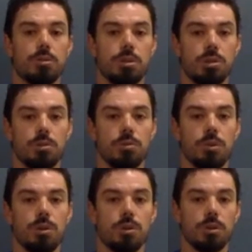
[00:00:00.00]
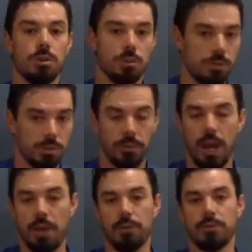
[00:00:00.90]
to
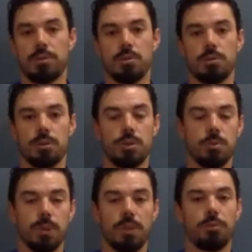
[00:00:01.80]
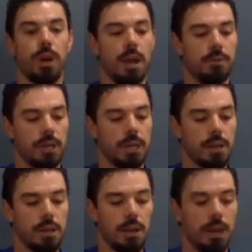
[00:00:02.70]
survival, to human thriving.
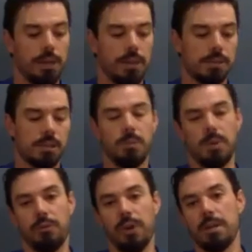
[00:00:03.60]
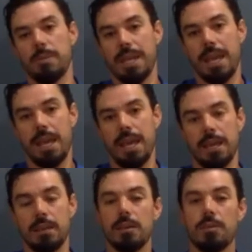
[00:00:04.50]
And that's going to be vitamin
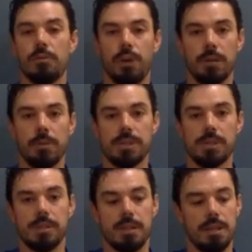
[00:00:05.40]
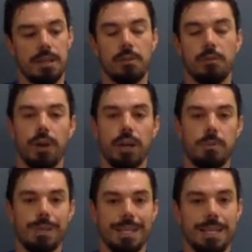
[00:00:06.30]
A, vitamin C,
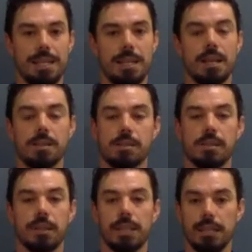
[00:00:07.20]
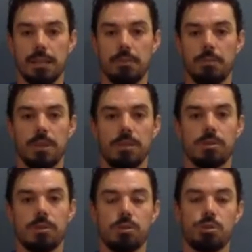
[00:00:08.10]
vitamin E, and selenium. These
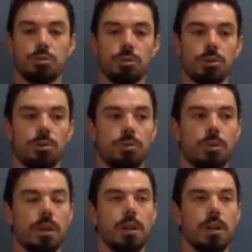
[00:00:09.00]
are the true,